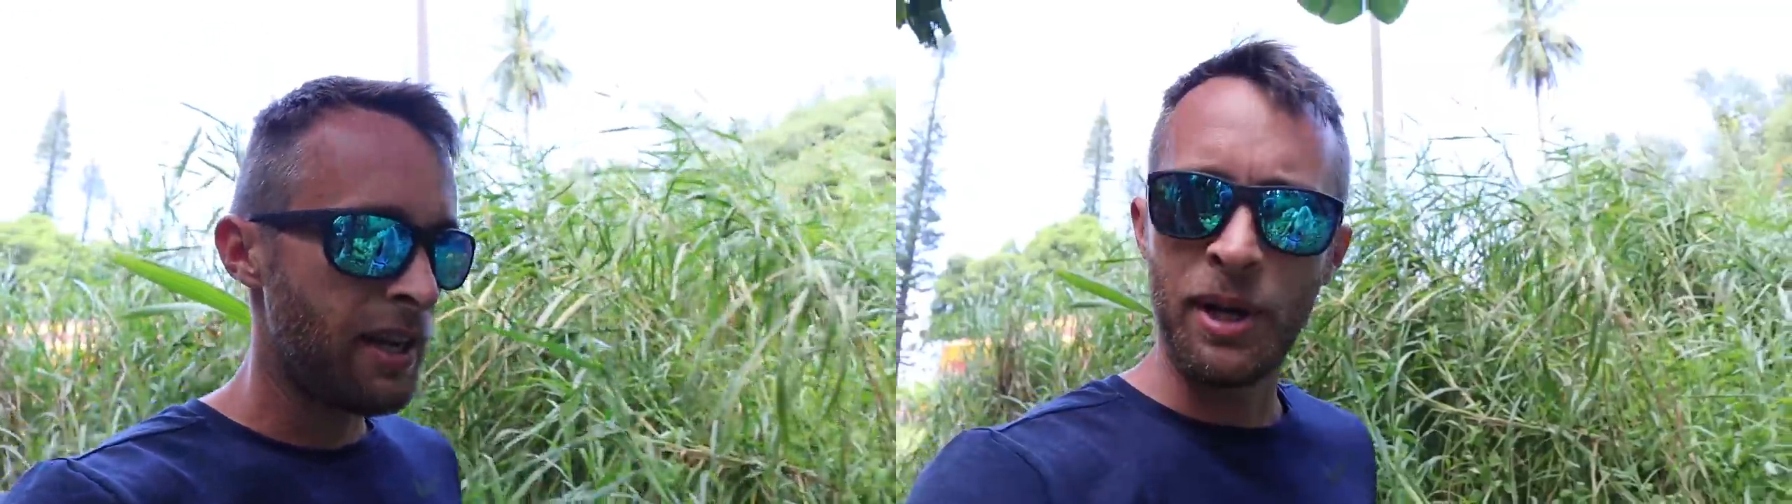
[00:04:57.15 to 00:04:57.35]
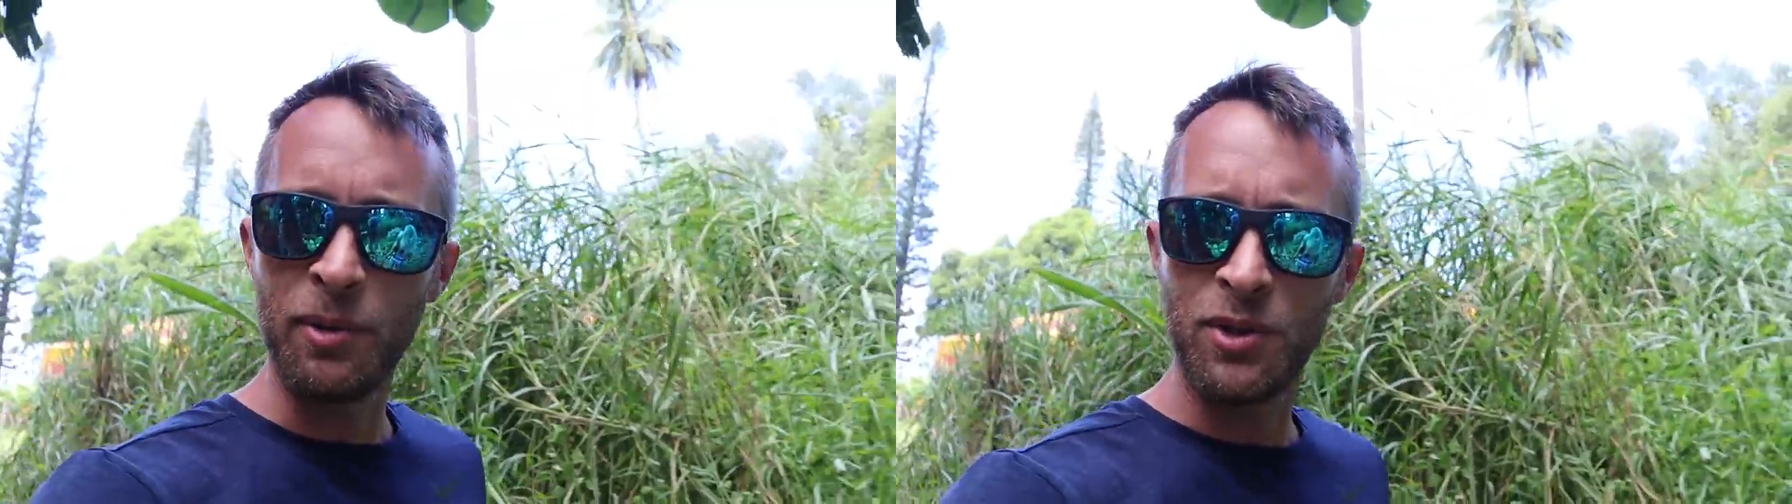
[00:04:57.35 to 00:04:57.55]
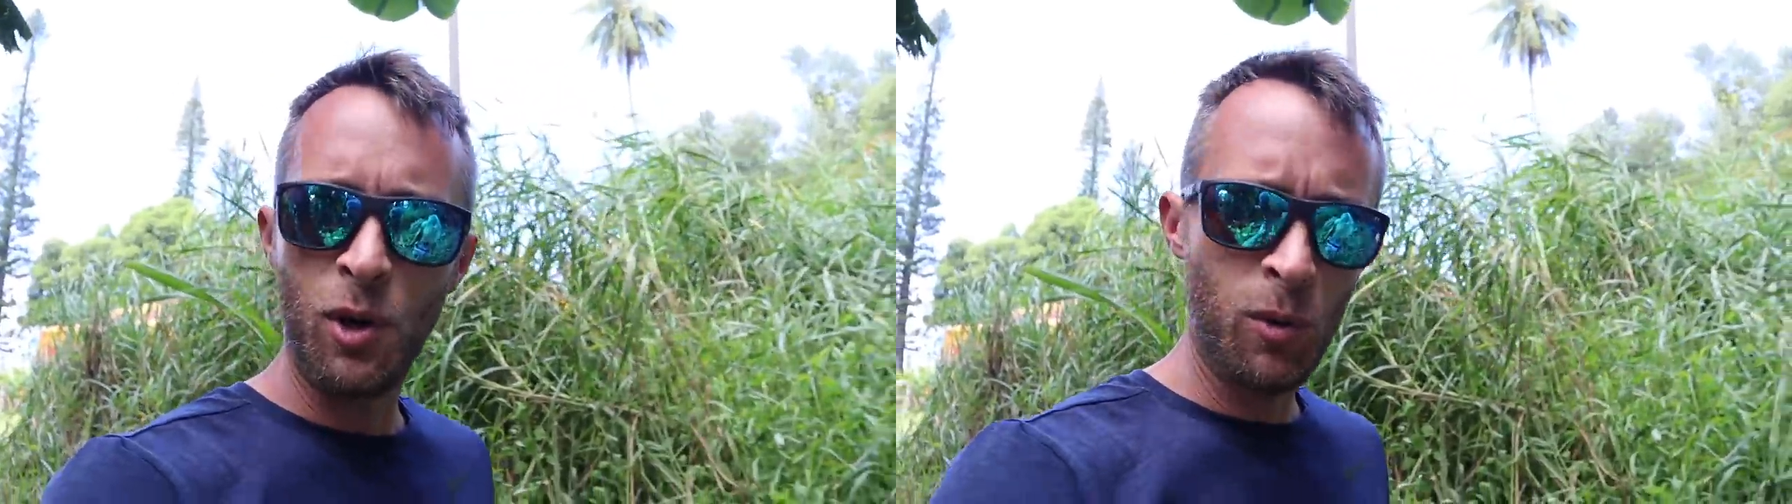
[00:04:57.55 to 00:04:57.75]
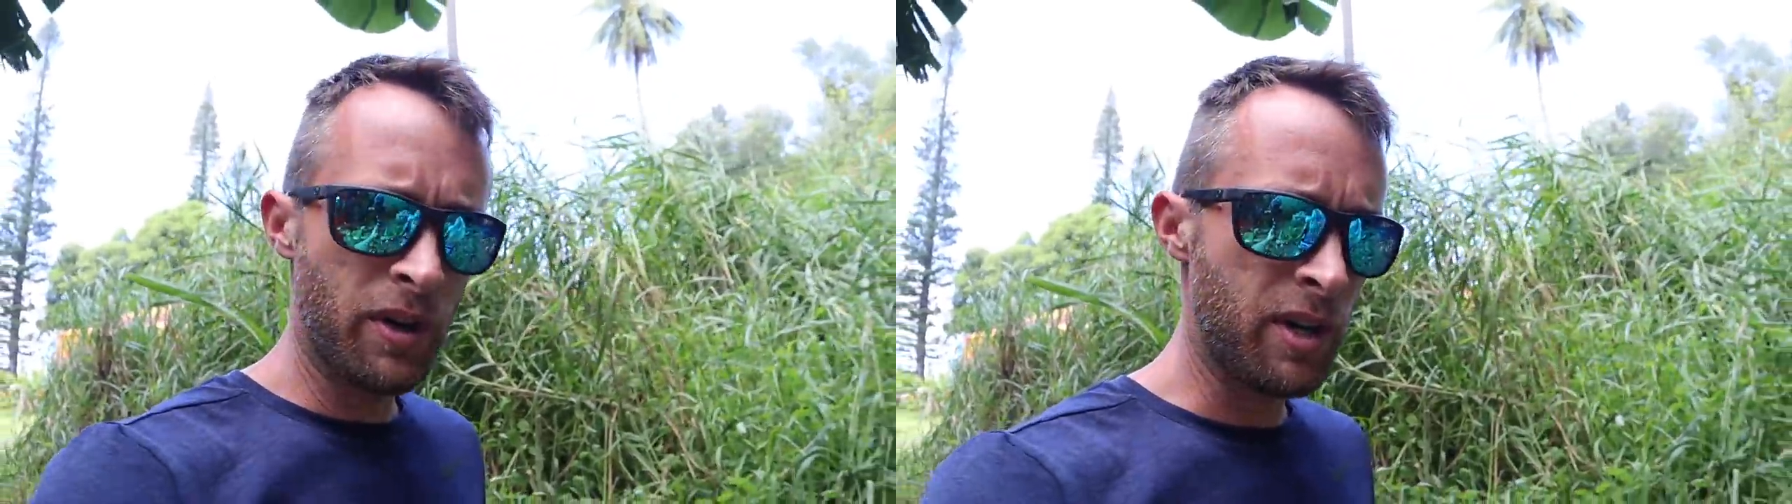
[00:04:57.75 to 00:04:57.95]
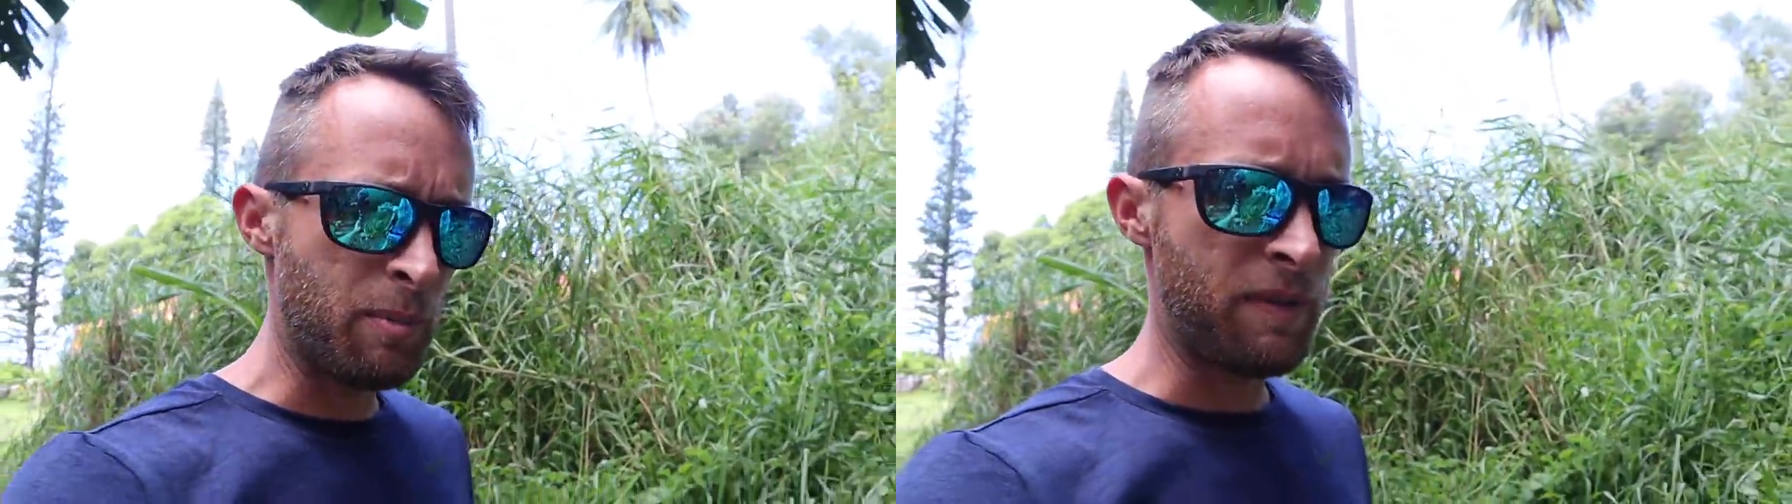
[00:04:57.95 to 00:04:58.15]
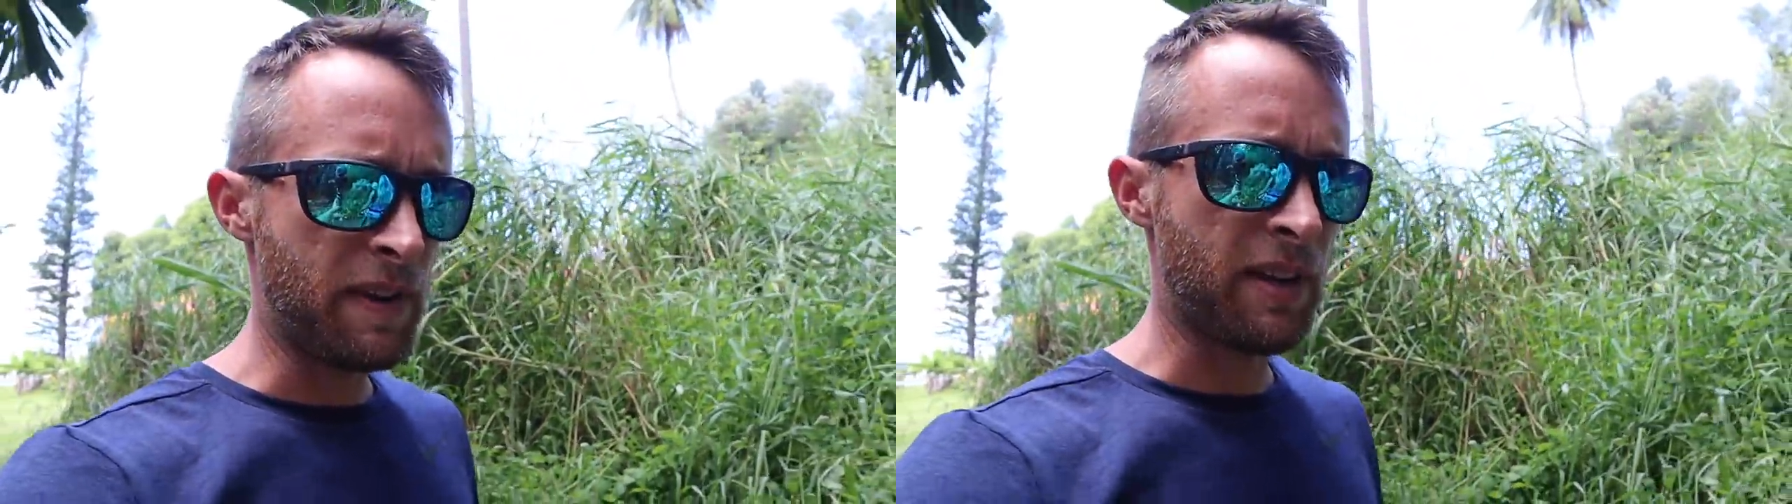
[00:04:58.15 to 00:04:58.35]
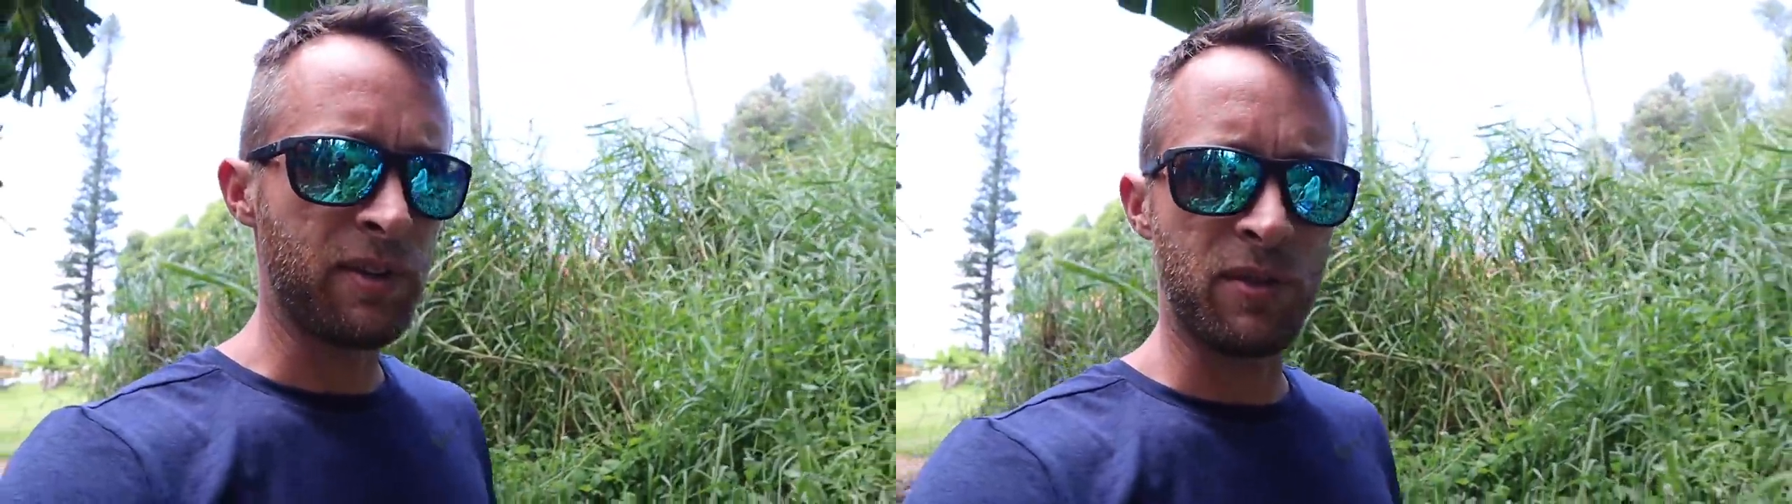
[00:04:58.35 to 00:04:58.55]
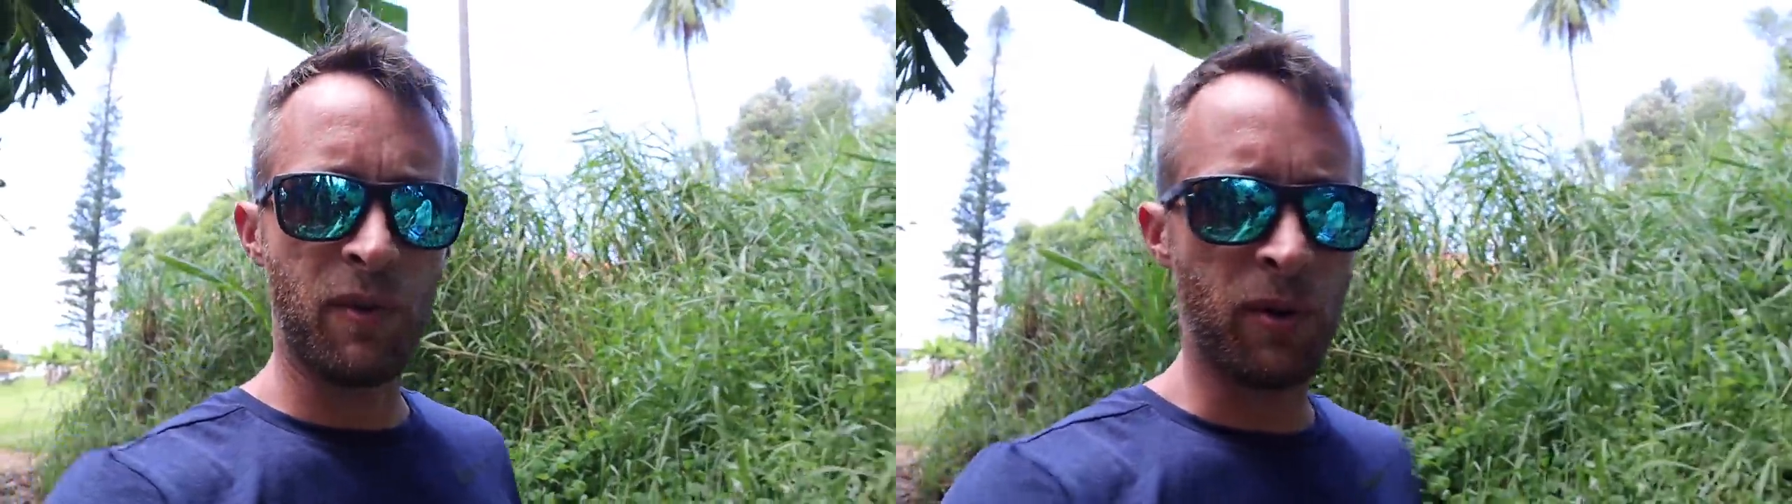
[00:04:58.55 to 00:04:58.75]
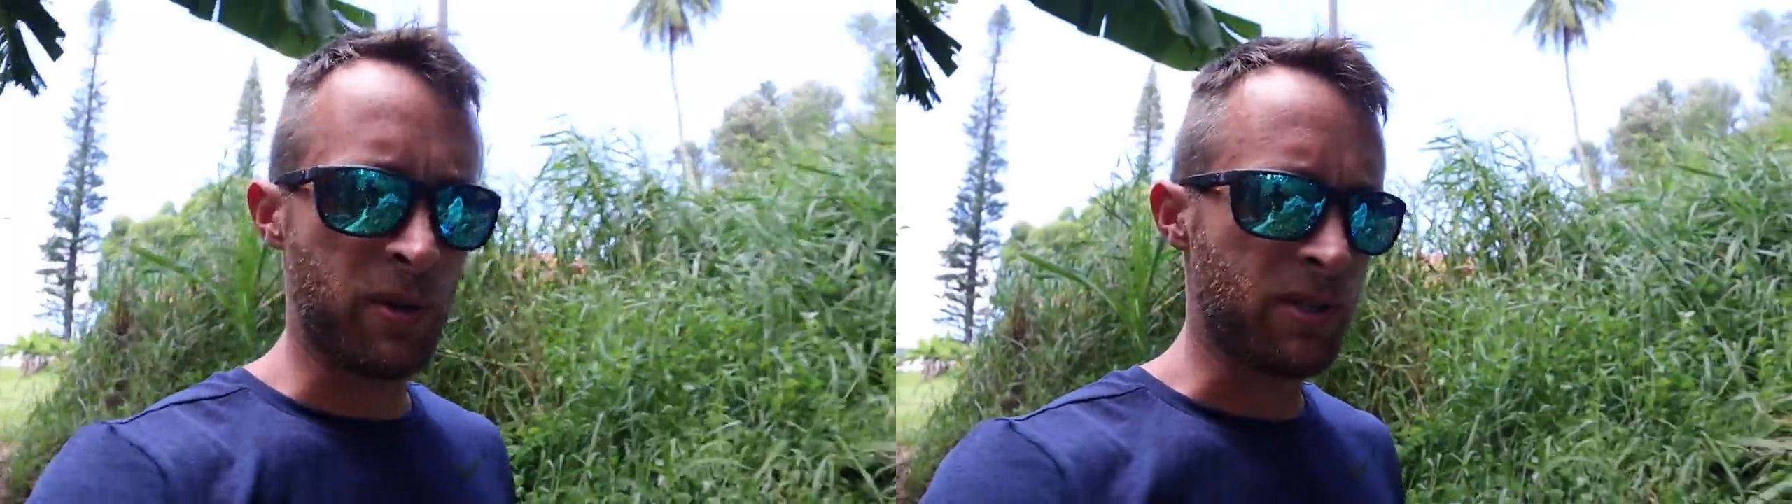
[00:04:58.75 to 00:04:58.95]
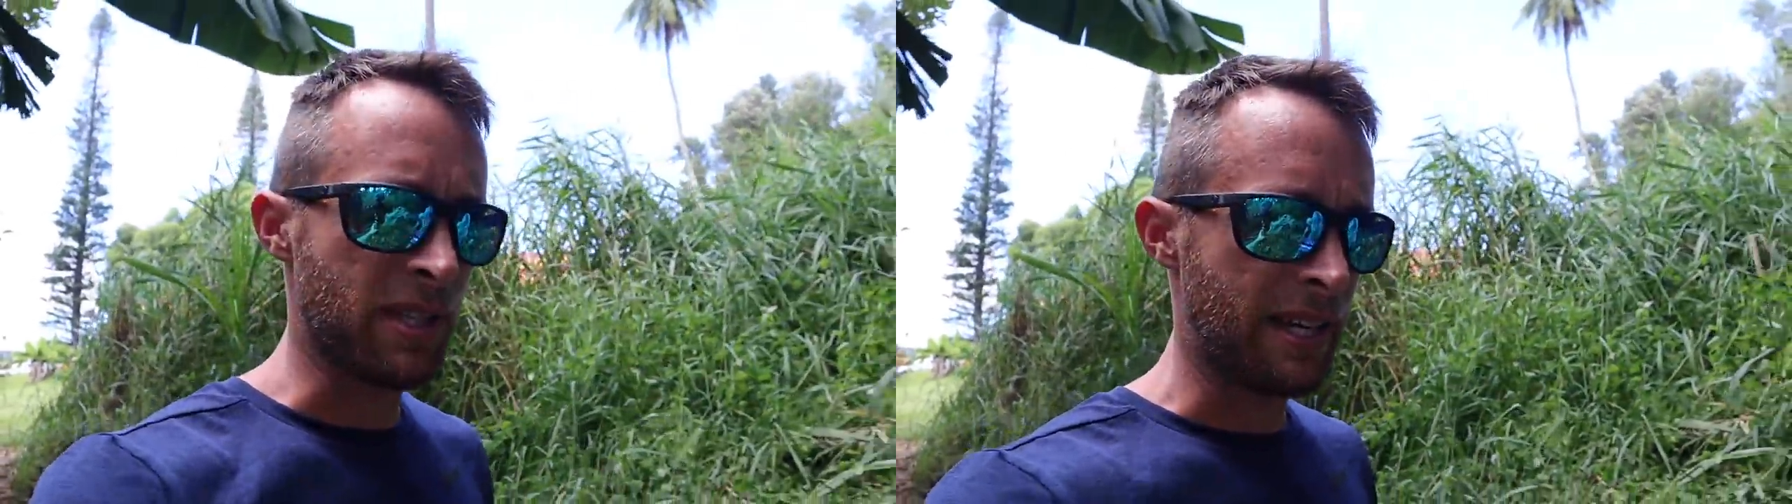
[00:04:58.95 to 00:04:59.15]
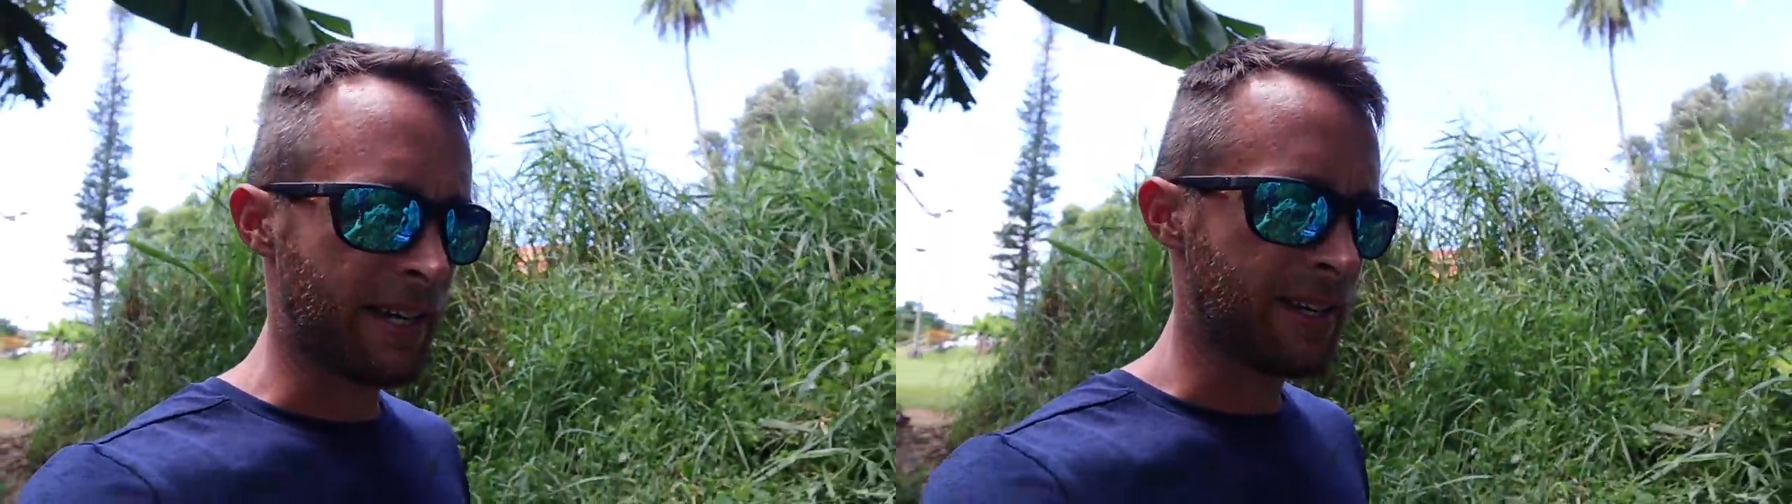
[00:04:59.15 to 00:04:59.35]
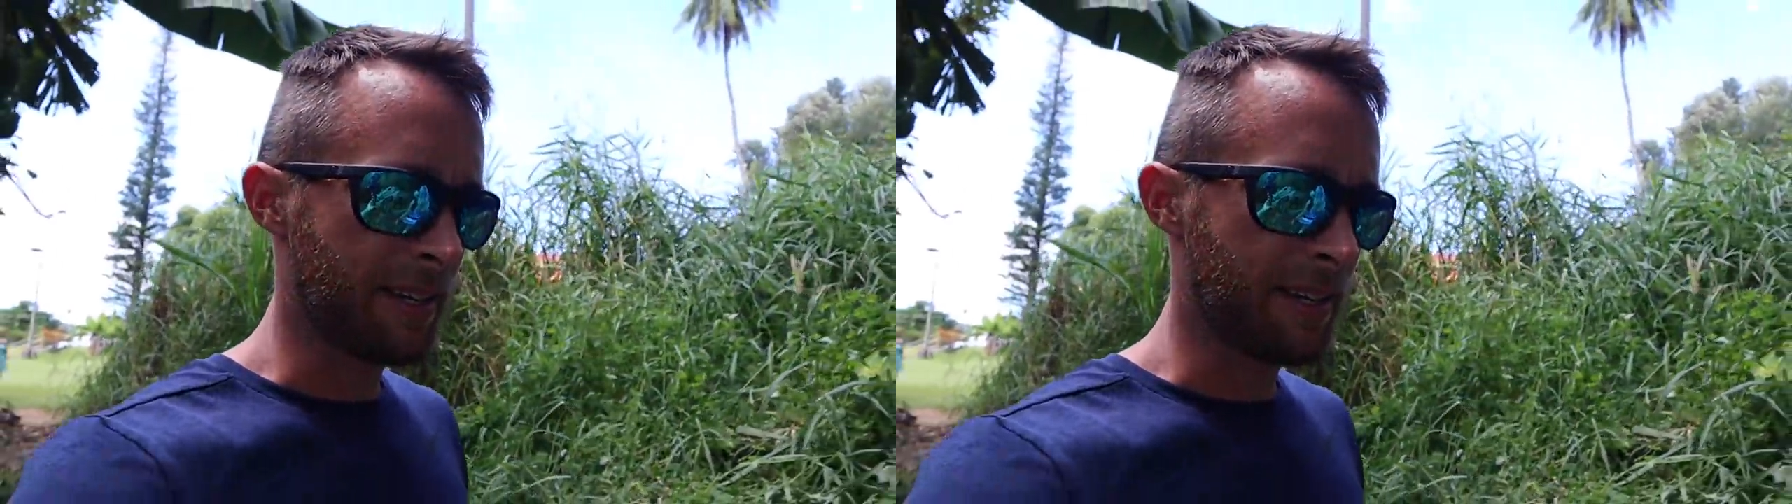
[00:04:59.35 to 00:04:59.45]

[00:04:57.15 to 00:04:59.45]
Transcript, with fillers: but it was nowhere to be found as far as like...